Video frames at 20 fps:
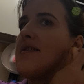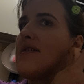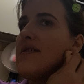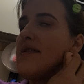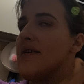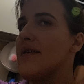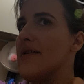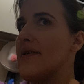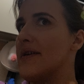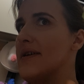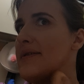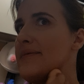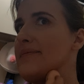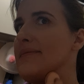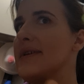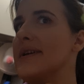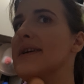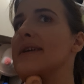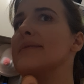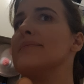Alright,
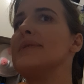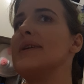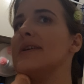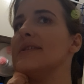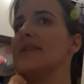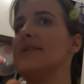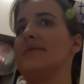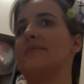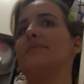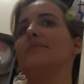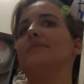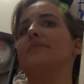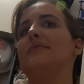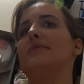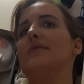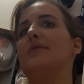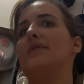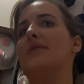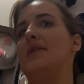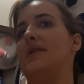
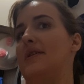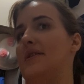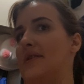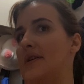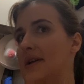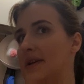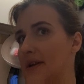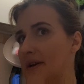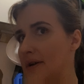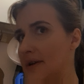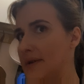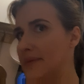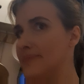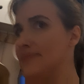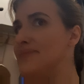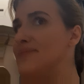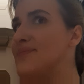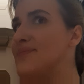look, I know